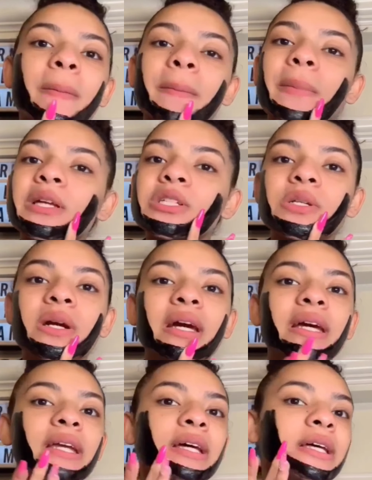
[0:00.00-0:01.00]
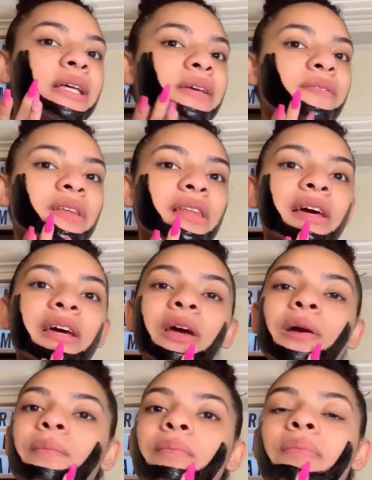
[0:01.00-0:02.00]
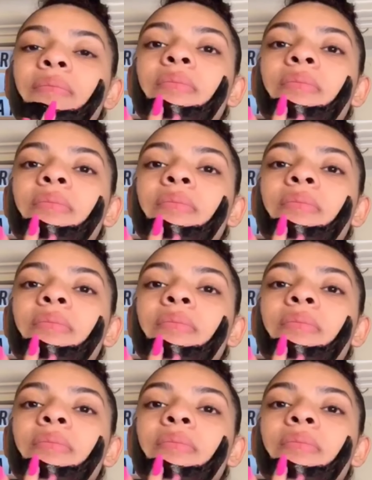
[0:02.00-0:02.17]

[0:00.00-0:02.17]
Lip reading: Make sure I get an even layer.